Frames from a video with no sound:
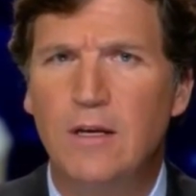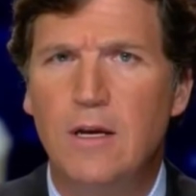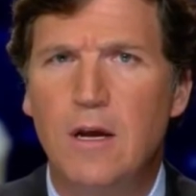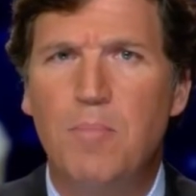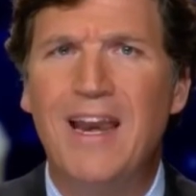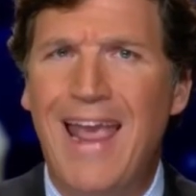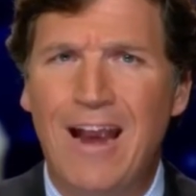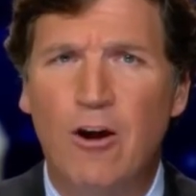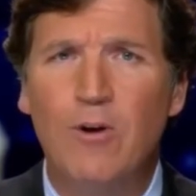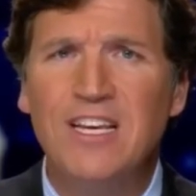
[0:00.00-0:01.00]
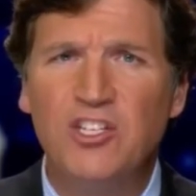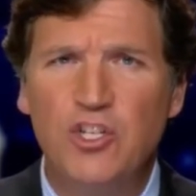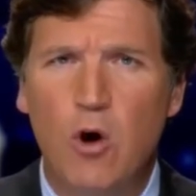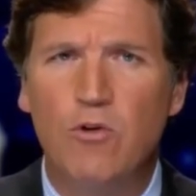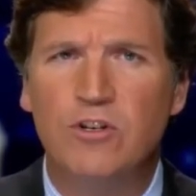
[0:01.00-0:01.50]
But hairy
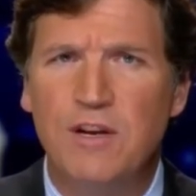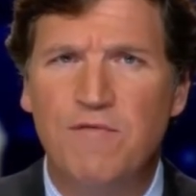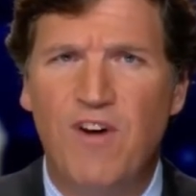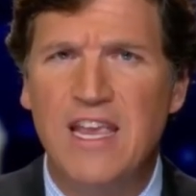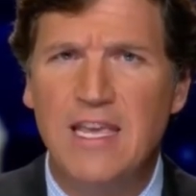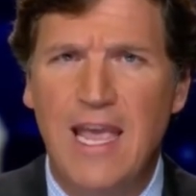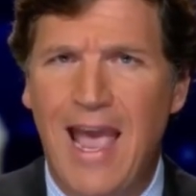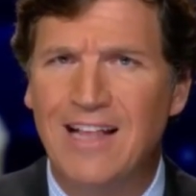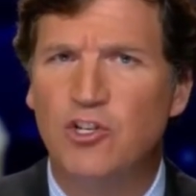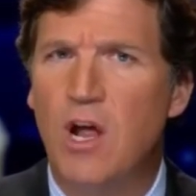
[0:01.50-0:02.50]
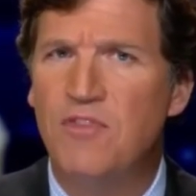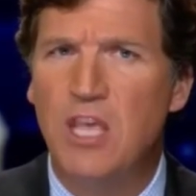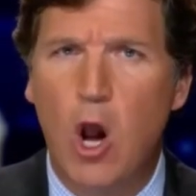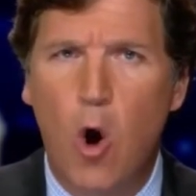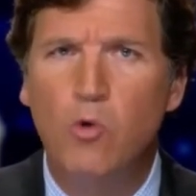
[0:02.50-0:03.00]
stoners in Viking hats are not
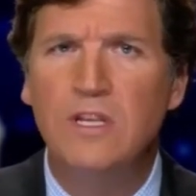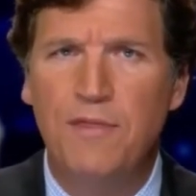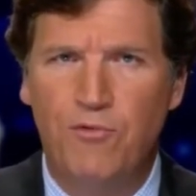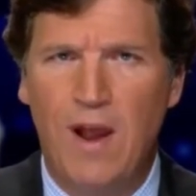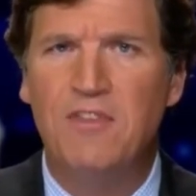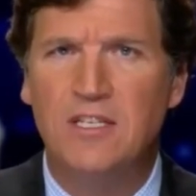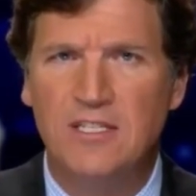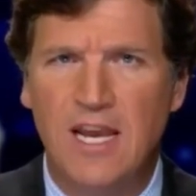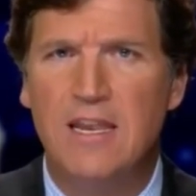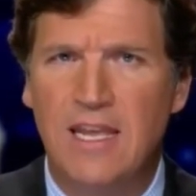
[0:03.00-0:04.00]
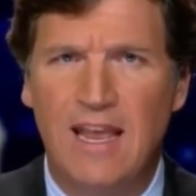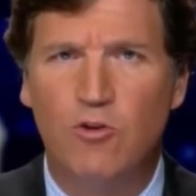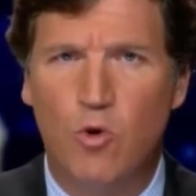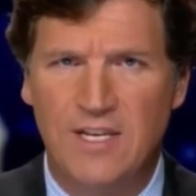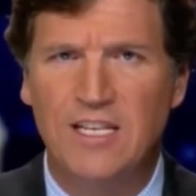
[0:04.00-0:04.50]
the only threat that Sandy
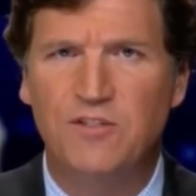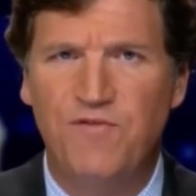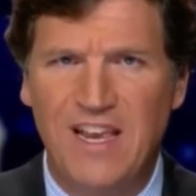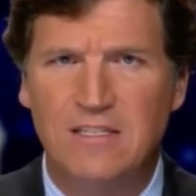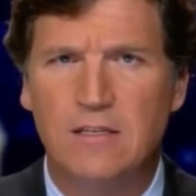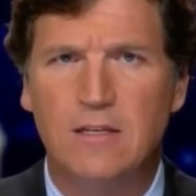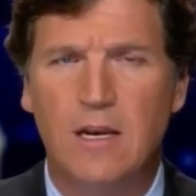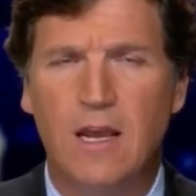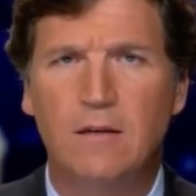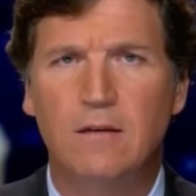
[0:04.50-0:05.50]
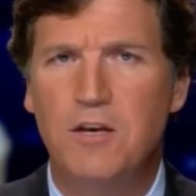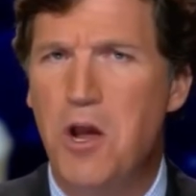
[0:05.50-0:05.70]
Cortez faces tonight.